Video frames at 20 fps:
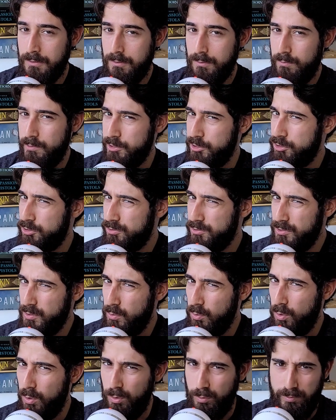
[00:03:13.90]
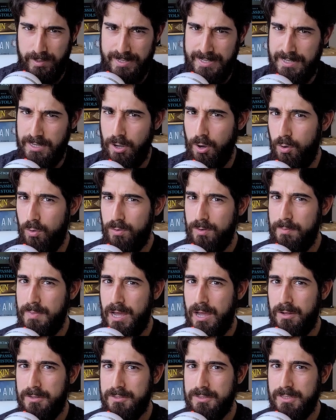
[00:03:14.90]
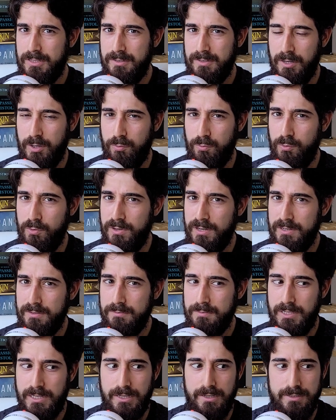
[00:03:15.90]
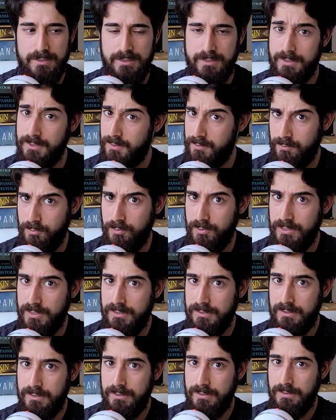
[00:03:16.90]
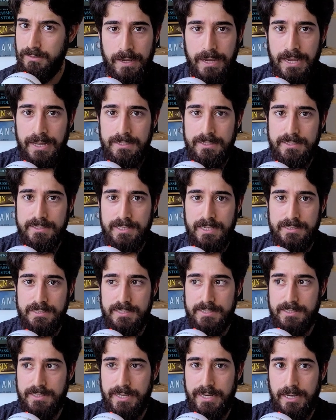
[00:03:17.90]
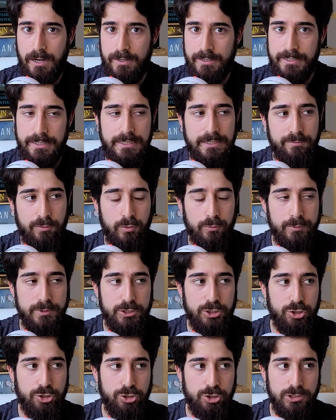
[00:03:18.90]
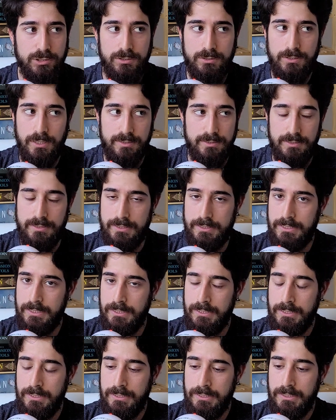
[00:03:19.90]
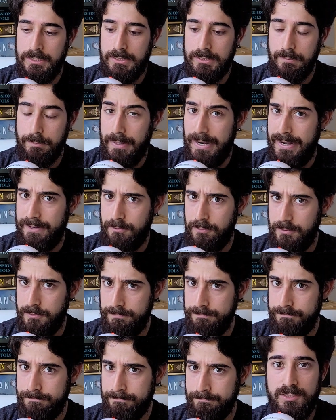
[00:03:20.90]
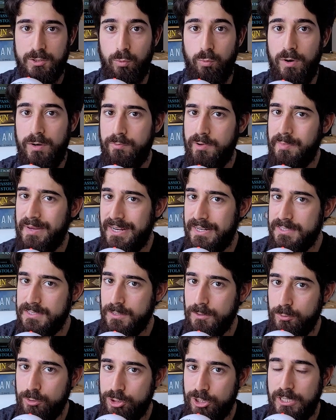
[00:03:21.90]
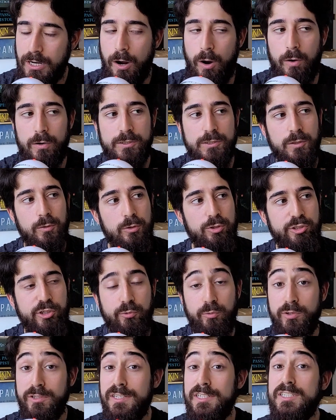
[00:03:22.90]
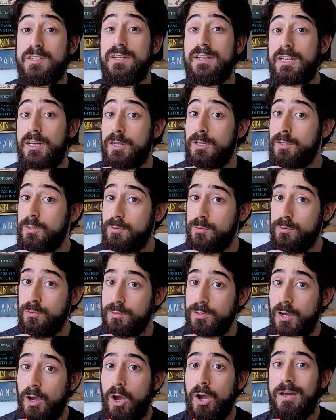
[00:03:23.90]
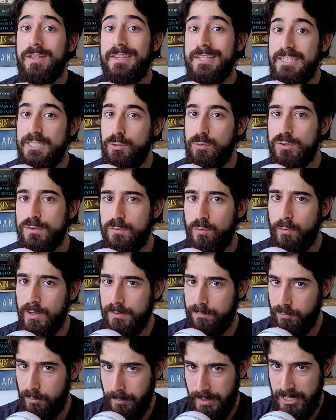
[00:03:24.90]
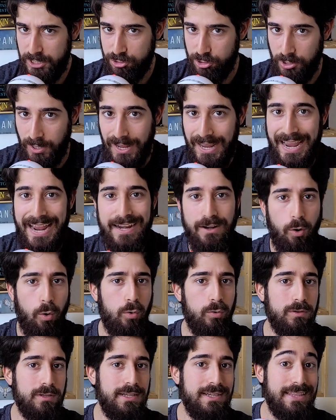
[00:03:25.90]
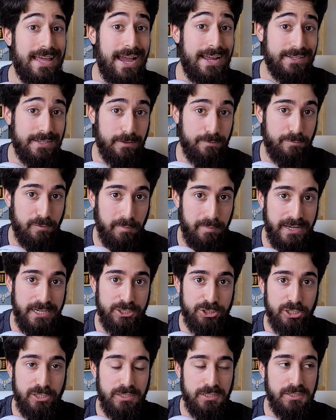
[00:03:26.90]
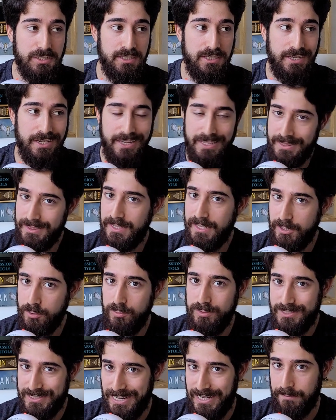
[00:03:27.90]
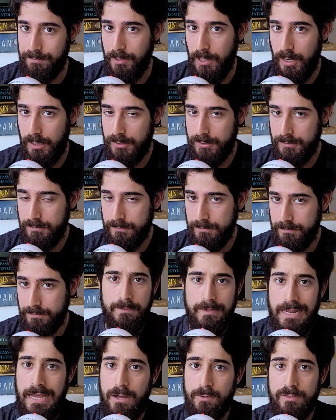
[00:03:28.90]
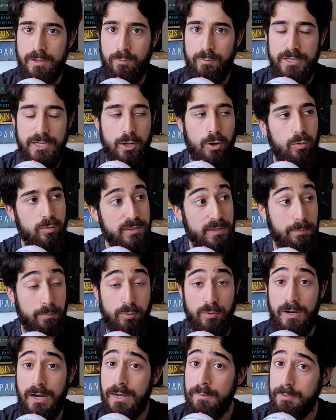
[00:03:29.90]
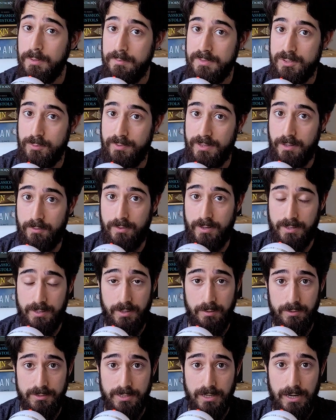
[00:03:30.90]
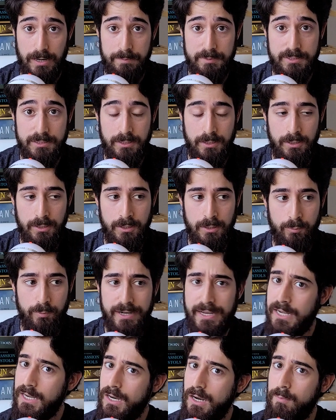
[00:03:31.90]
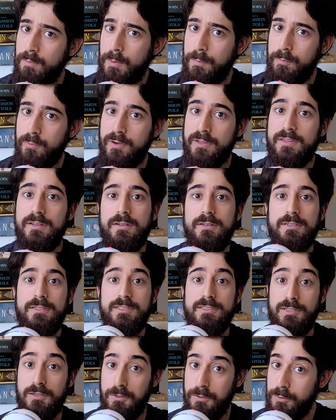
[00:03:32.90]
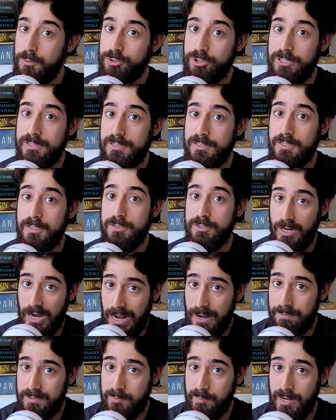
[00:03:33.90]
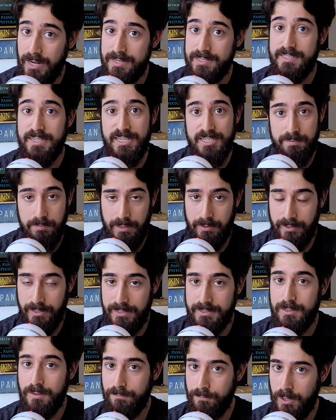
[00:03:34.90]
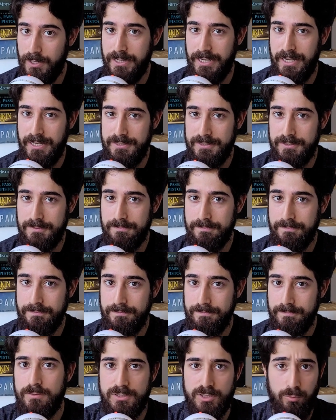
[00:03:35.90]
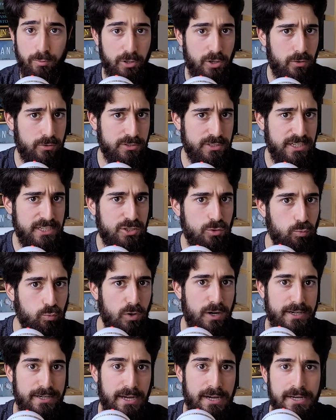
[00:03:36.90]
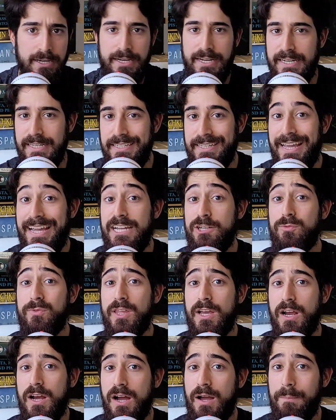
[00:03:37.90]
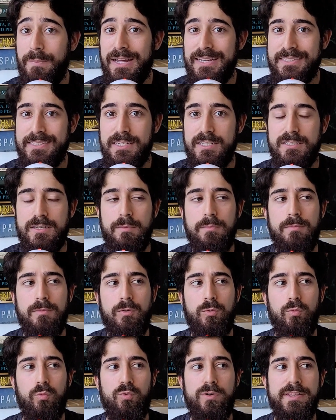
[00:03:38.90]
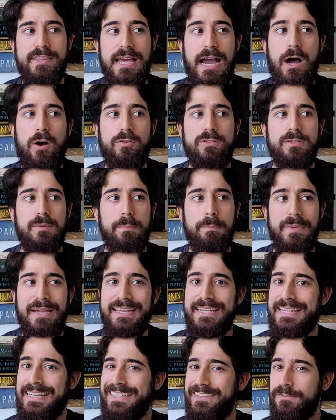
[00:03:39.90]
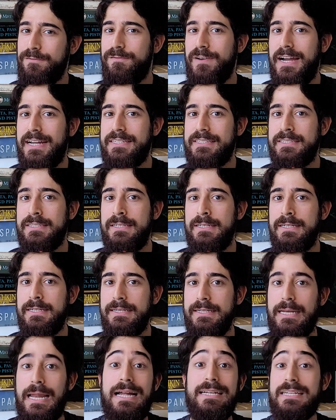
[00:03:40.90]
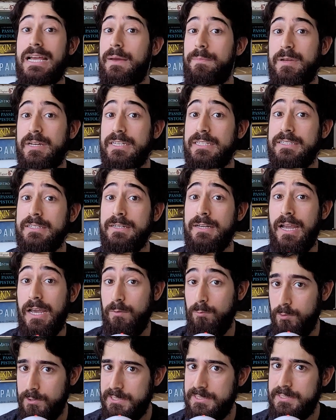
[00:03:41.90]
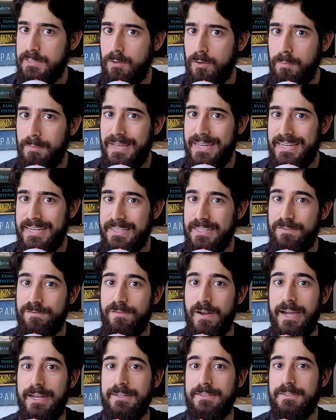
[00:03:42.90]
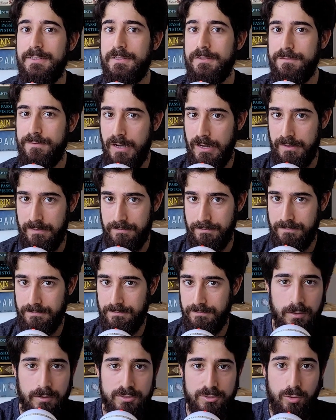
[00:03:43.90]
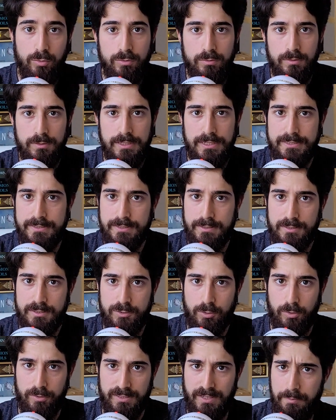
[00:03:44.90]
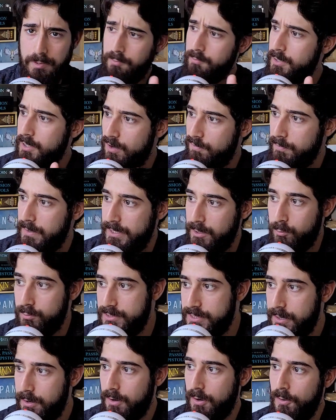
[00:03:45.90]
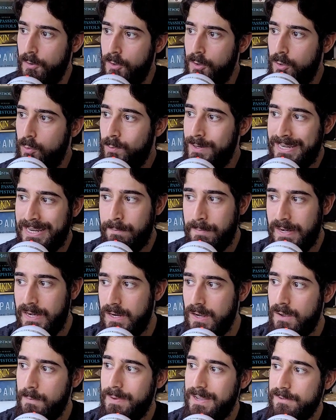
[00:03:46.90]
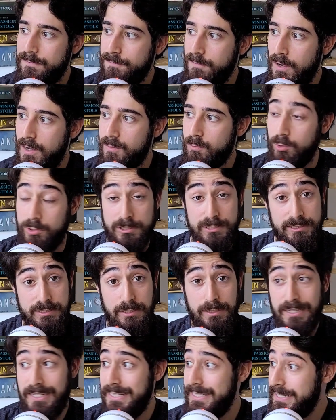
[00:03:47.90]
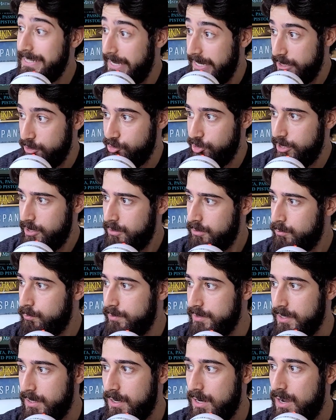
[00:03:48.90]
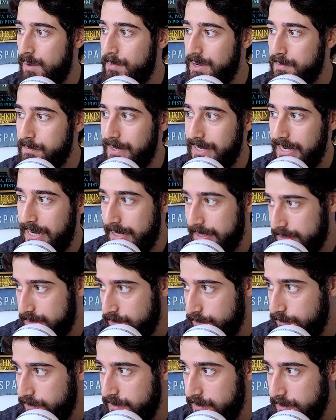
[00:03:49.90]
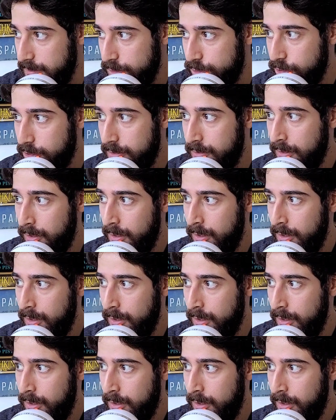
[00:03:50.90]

which you already know about the Kraken because it's a Kraken, and it says it's chaotic evil, which just doesn't matter. So when we make a solution, our solution will need to include the useful information, and only that information, in the new stat block. Now that we know the problems with the Triceratops, we can come up with solutions to optimize the experience of running it. So we're going to need to 1. Engage with a combat system without making the fight not epic, and while still making the fight fun. So let's start. Let me read off my notes here. We can make combat fun while still engaging with the combat mechanics of 5th edition,